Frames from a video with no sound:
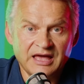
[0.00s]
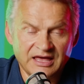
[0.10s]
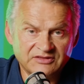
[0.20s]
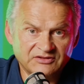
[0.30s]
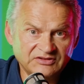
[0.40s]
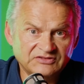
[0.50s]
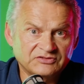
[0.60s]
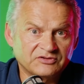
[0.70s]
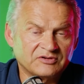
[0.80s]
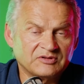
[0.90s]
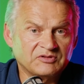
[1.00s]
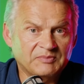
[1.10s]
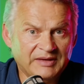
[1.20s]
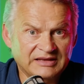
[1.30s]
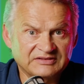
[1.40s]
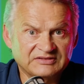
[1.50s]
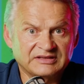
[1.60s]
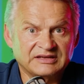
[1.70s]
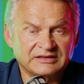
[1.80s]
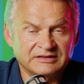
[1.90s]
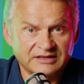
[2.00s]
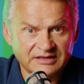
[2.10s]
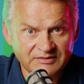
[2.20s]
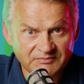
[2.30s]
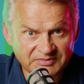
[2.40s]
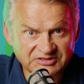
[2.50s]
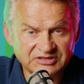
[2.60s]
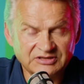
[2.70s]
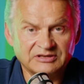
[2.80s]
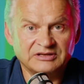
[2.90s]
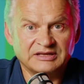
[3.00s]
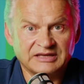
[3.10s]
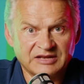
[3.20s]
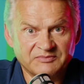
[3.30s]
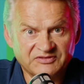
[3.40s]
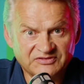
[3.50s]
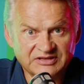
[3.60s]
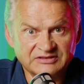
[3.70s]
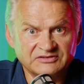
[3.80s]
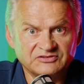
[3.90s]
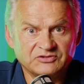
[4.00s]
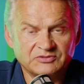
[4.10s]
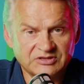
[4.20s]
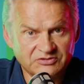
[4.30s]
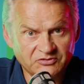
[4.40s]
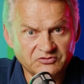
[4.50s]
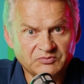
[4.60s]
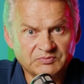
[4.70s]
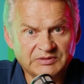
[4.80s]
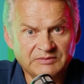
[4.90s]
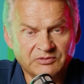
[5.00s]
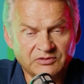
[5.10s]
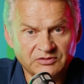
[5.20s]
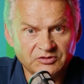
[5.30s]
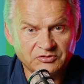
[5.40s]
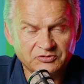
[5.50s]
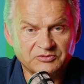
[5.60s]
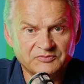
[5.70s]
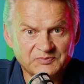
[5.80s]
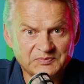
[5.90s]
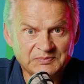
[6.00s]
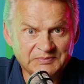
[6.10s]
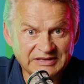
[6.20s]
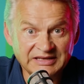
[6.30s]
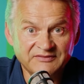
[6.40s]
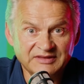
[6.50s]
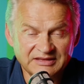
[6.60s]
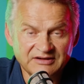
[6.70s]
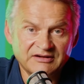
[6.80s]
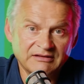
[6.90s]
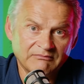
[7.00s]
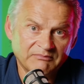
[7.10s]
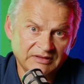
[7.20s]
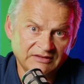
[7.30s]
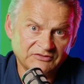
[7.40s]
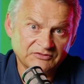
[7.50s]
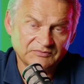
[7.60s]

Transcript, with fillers: and the issue around the Palestine particularly can be settled so that those people be living there in peace.